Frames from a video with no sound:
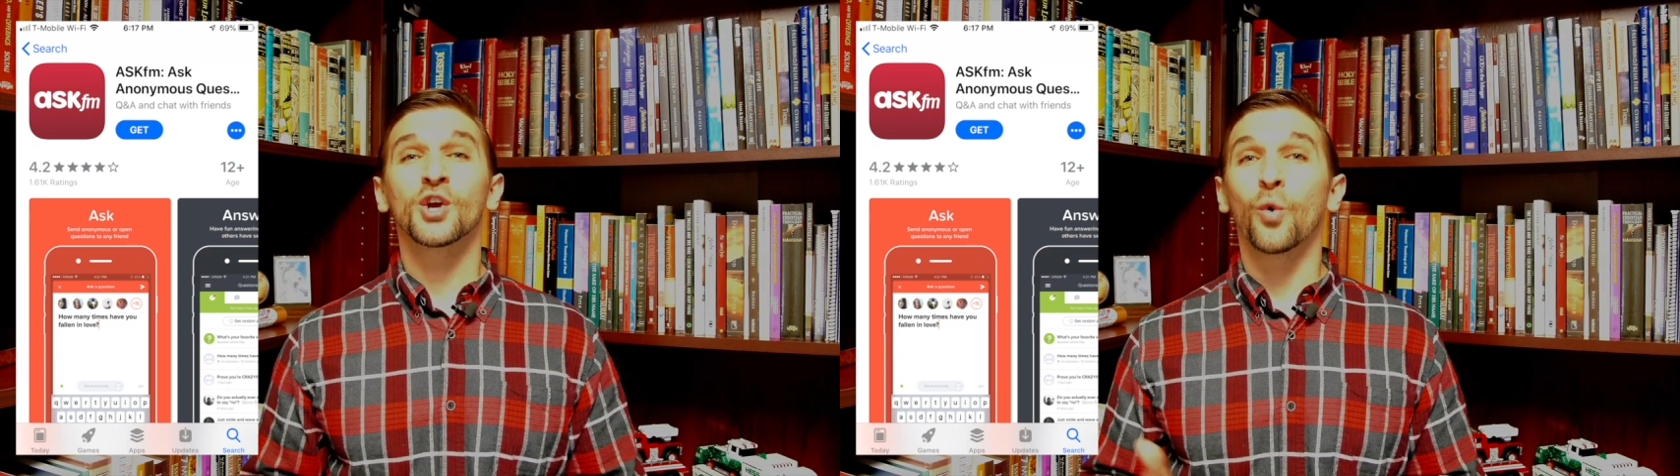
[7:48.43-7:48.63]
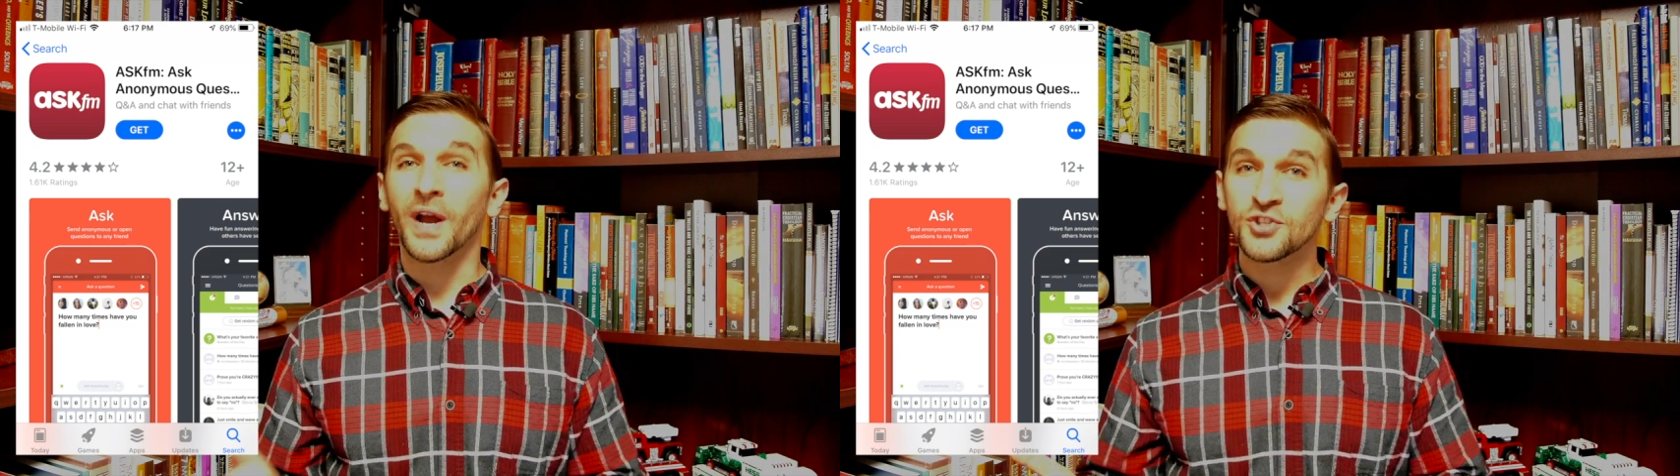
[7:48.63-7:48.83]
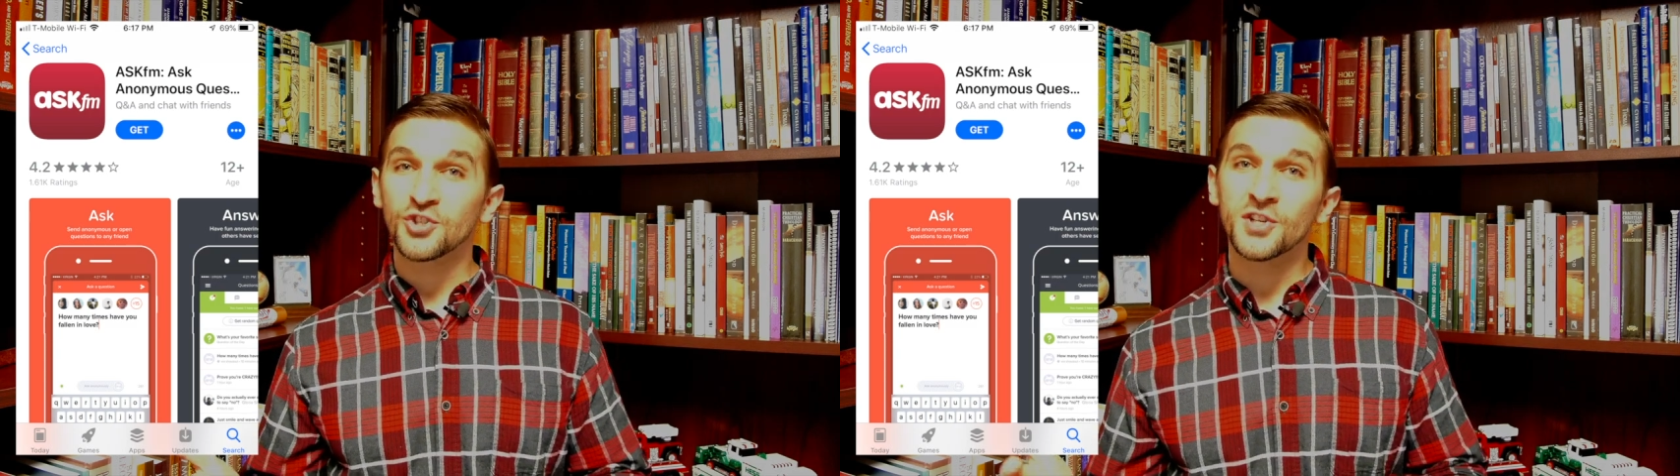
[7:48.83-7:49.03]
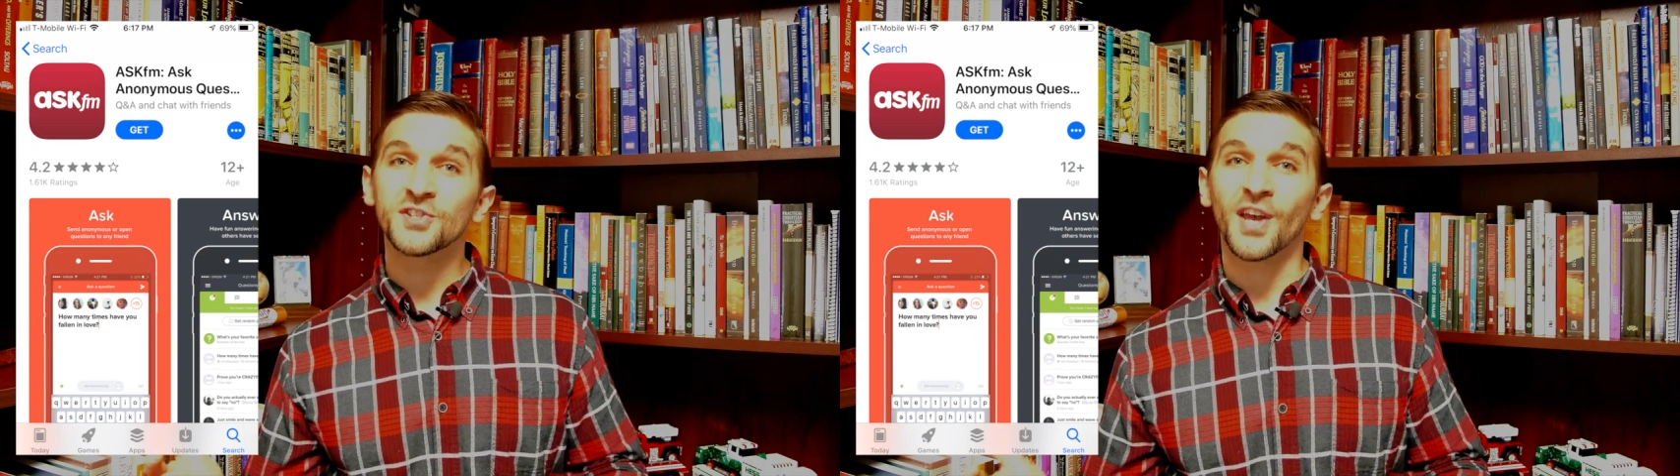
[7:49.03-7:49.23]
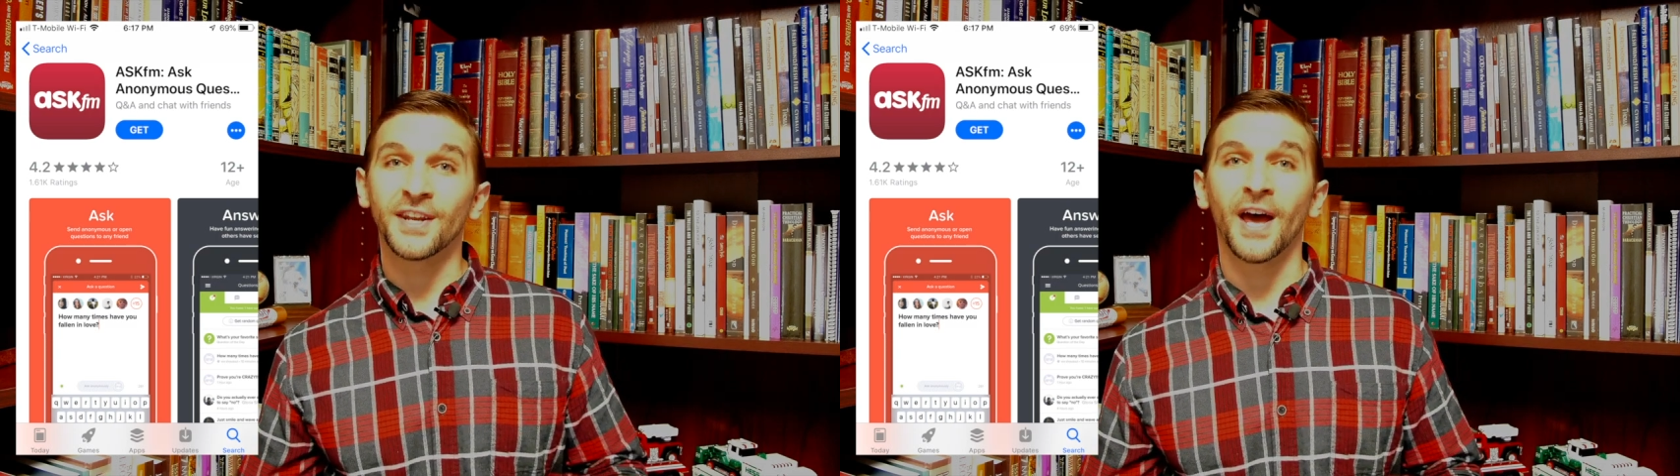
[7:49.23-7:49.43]

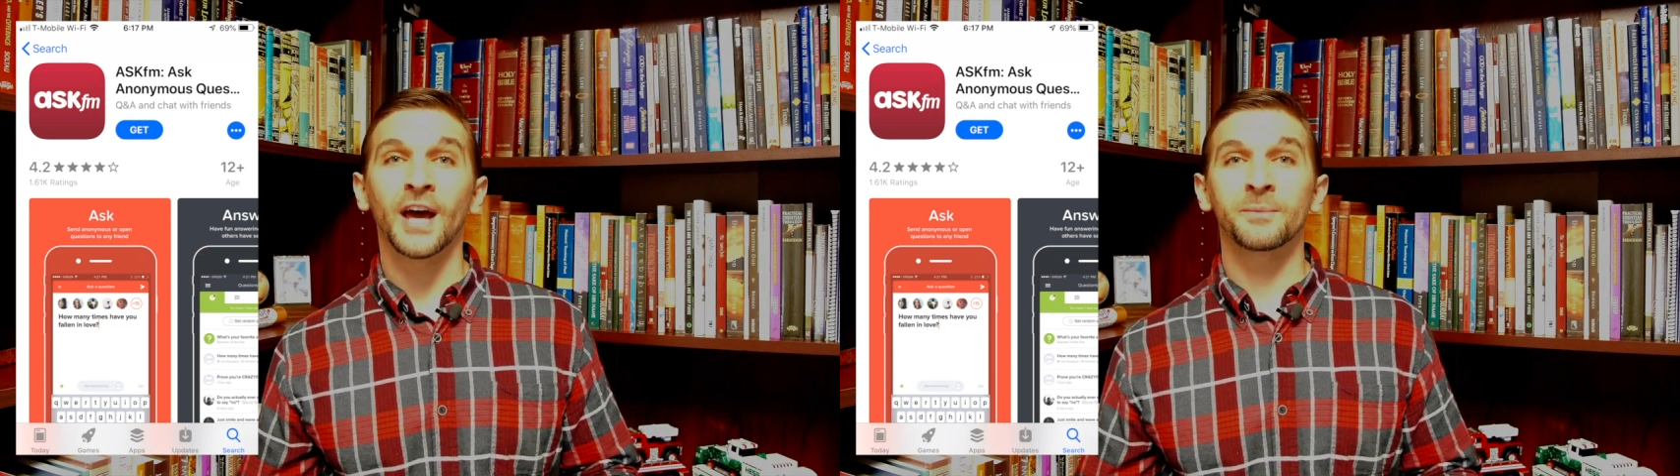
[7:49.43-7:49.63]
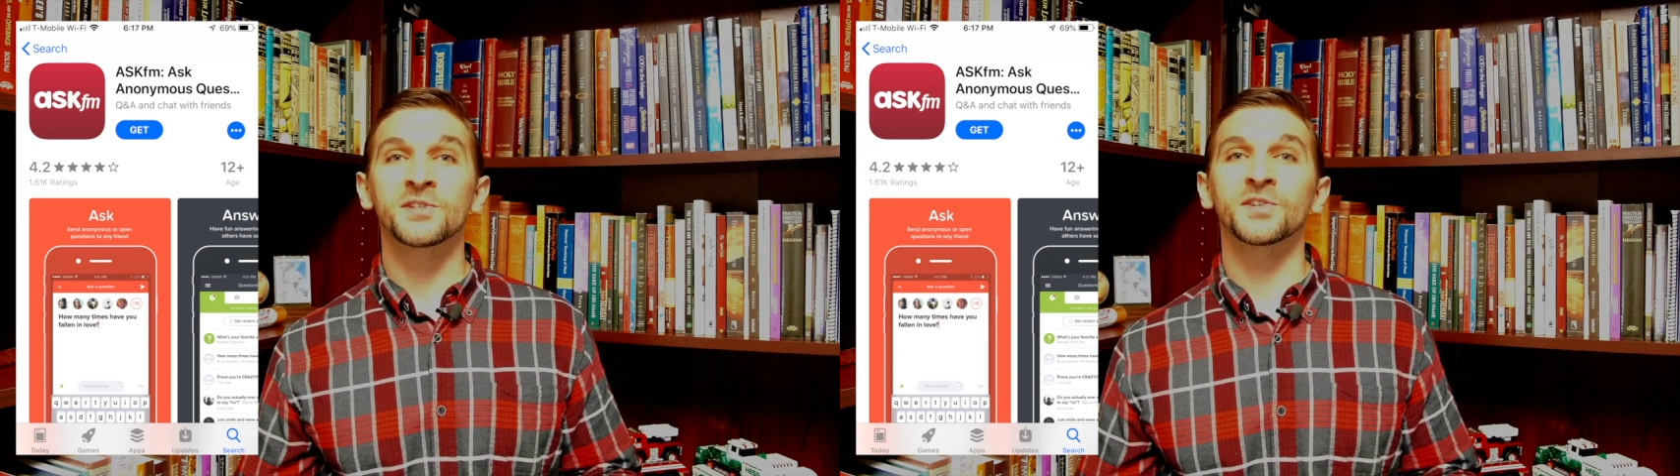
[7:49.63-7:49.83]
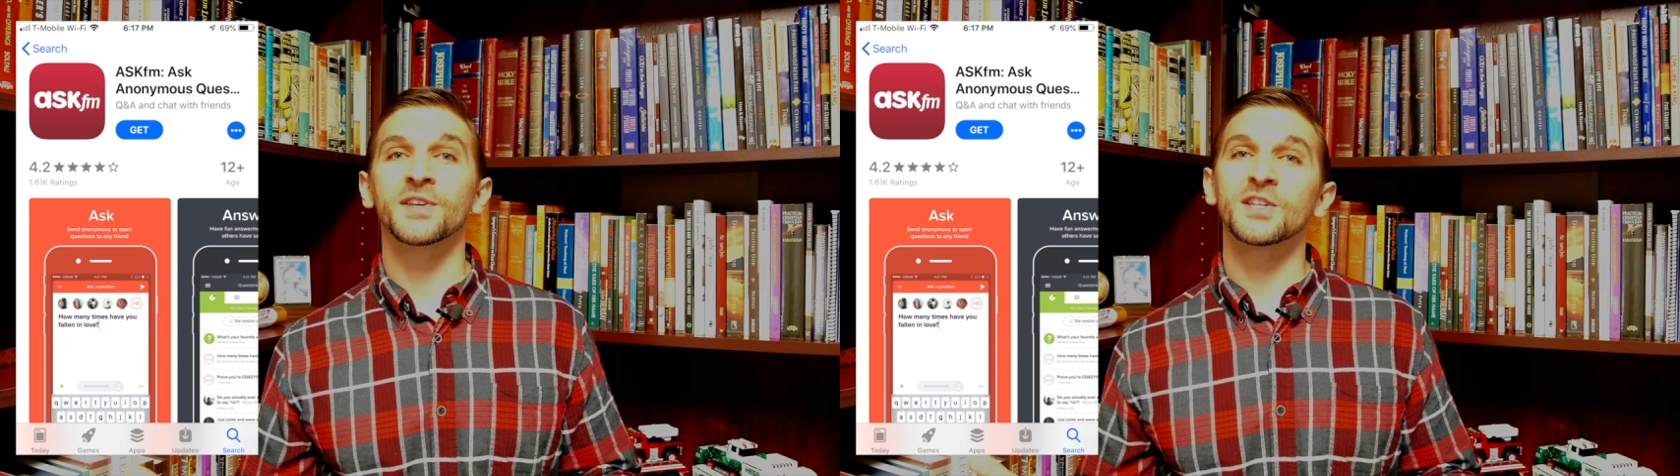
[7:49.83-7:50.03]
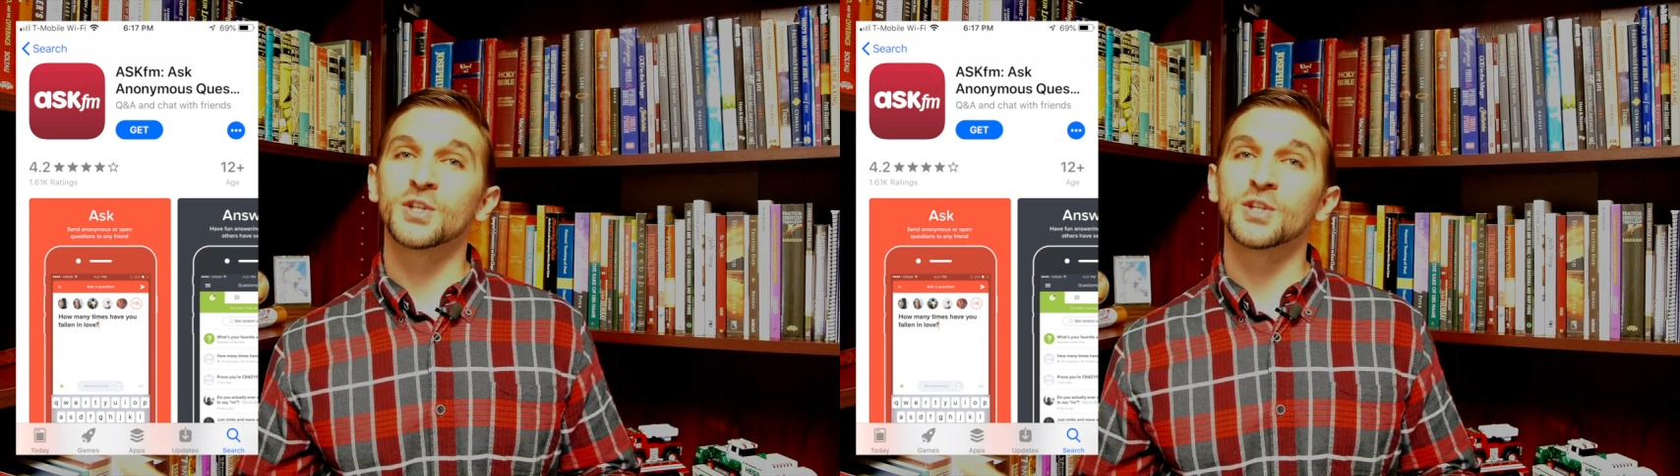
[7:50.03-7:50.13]
questions anonymously